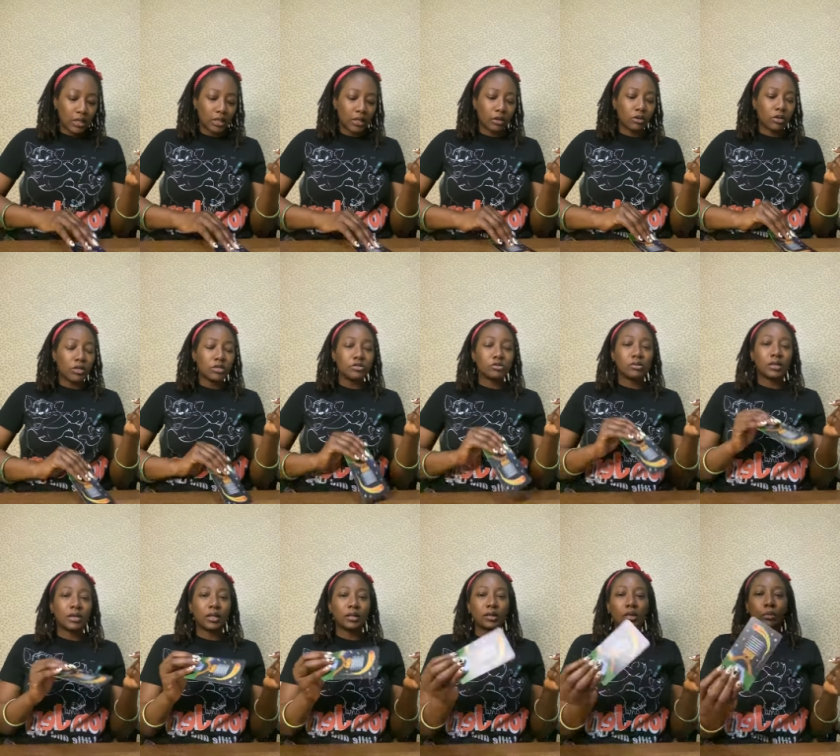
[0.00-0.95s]
you're going to
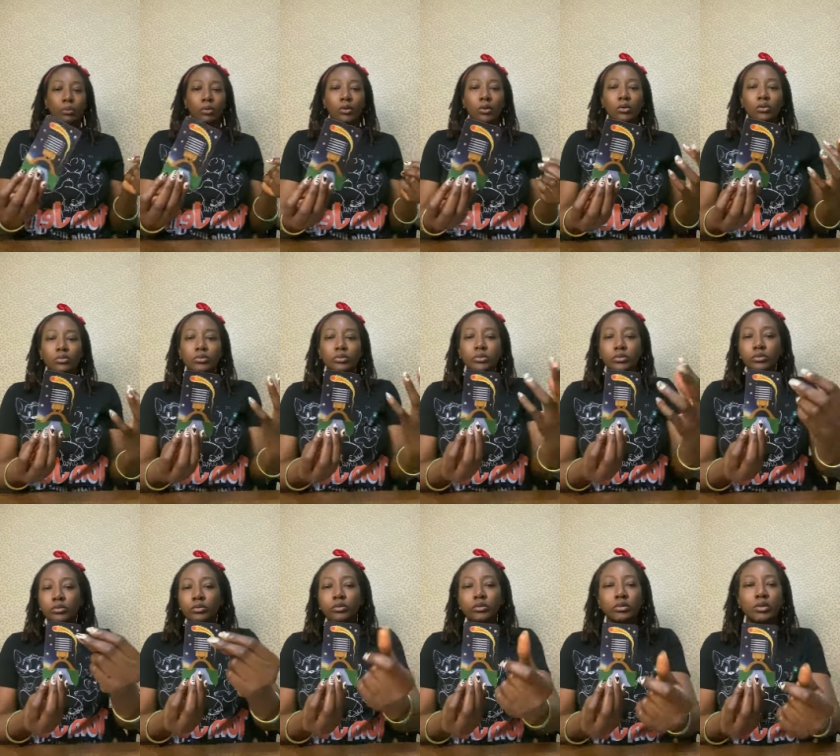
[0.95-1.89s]
catapult,
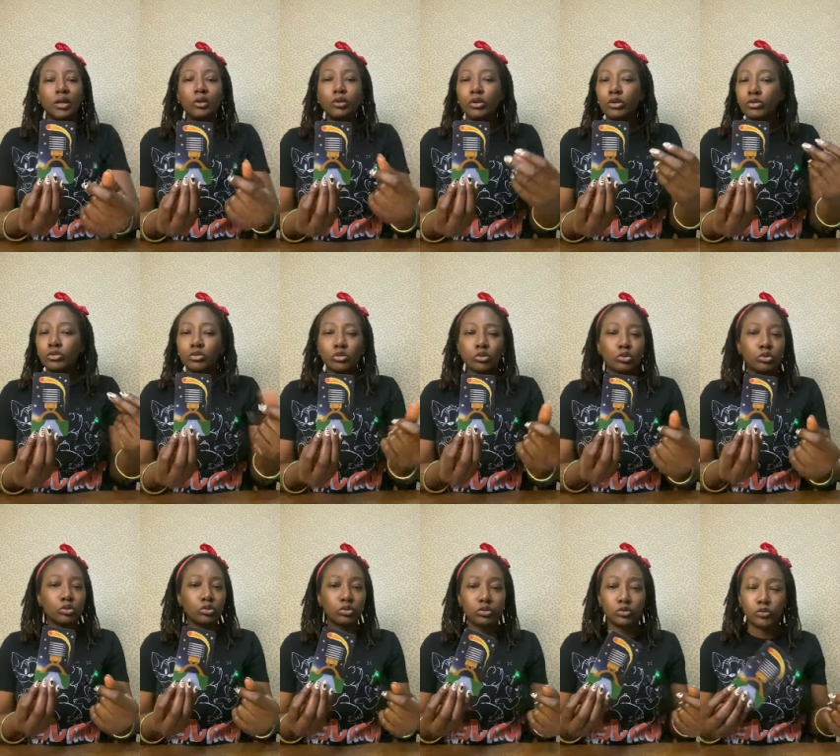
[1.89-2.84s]
you're going to
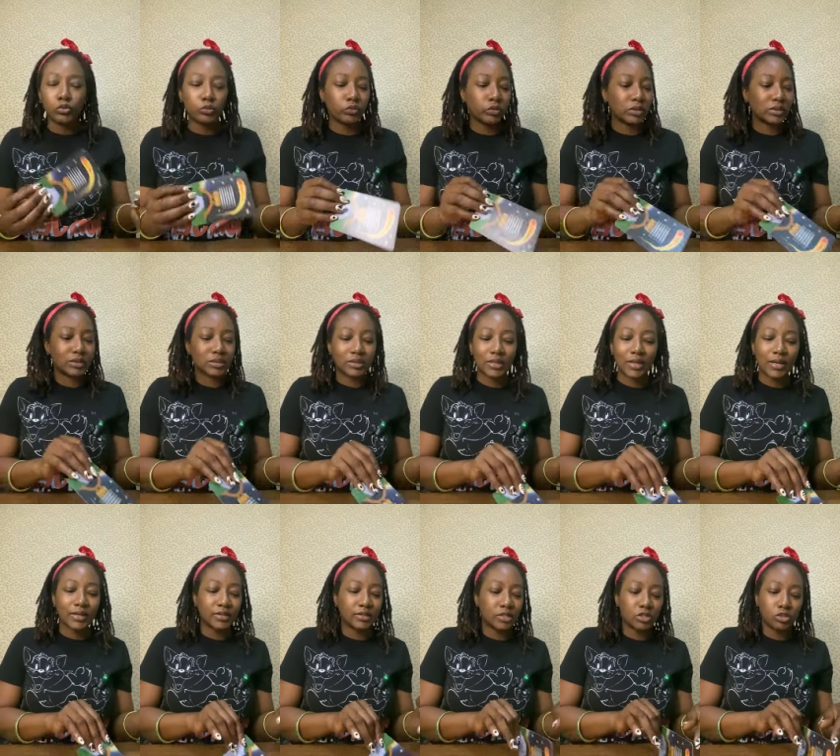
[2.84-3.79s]
shoot for the
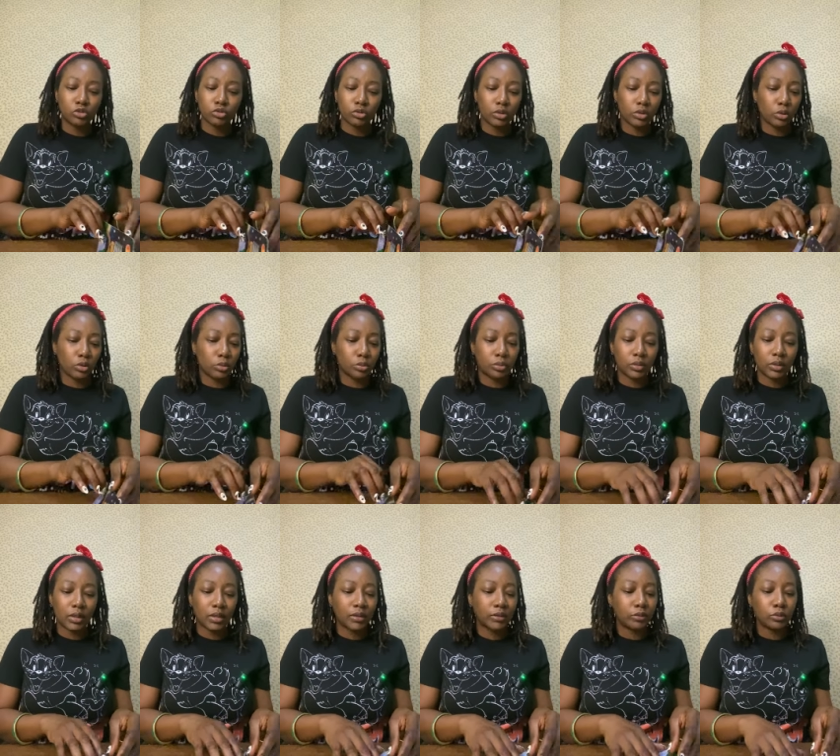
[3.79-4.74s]
stars straight up,
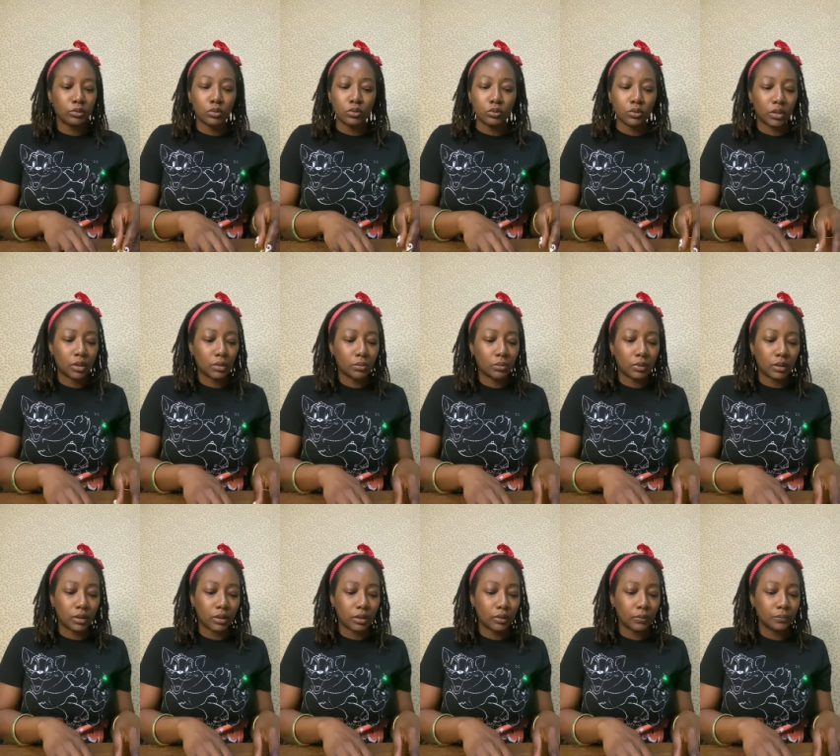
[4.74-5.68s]
like no looking back.